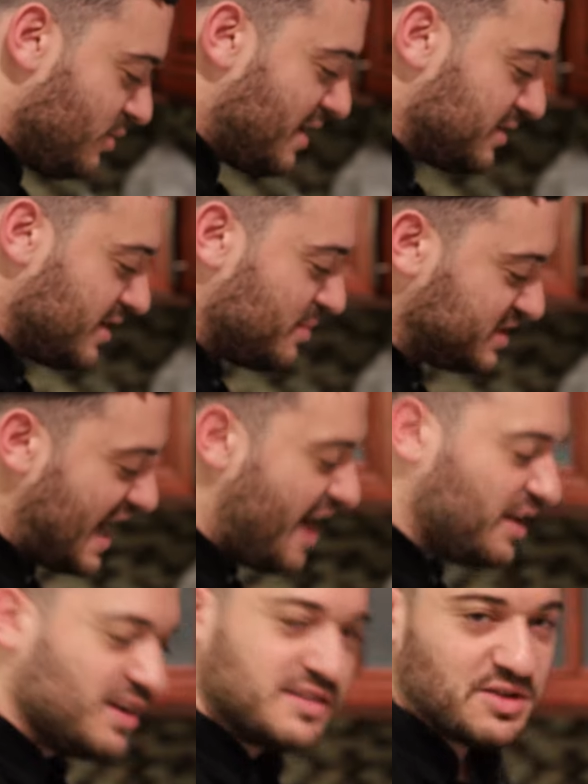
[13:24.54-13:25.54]
Now, I'm
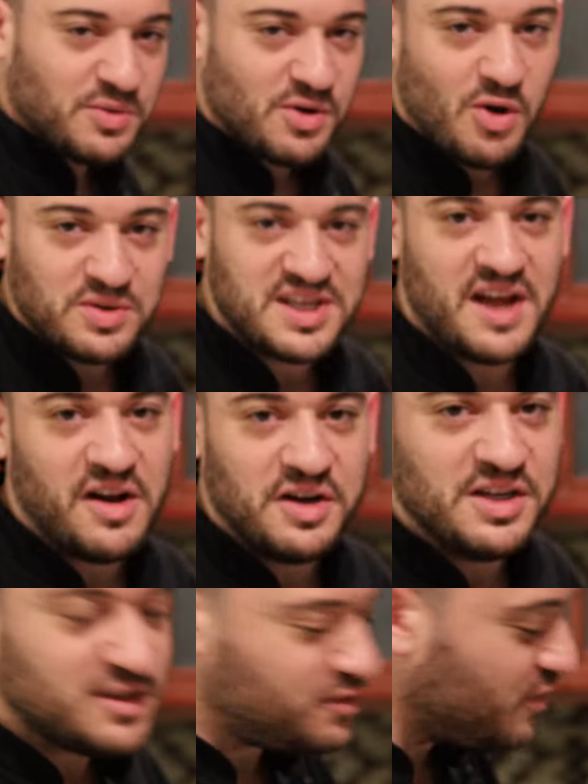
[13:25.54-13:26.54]
Italian, so we always had
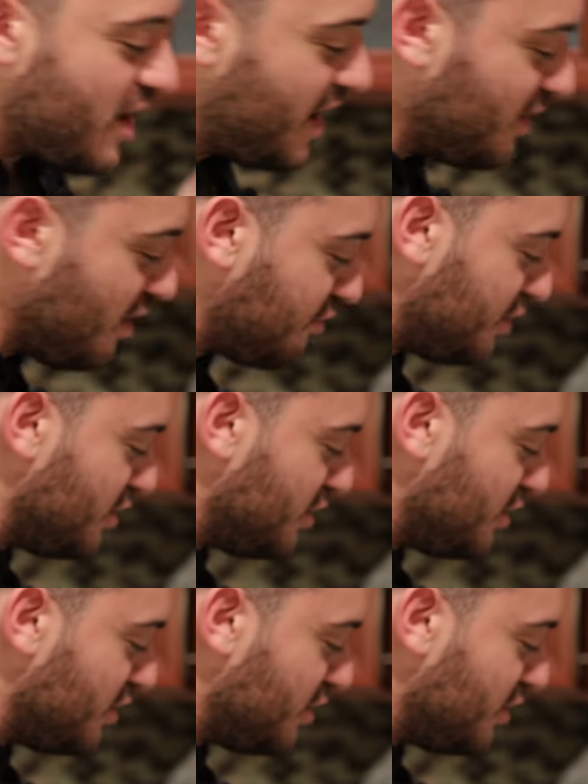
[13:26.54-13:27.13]
onions frying off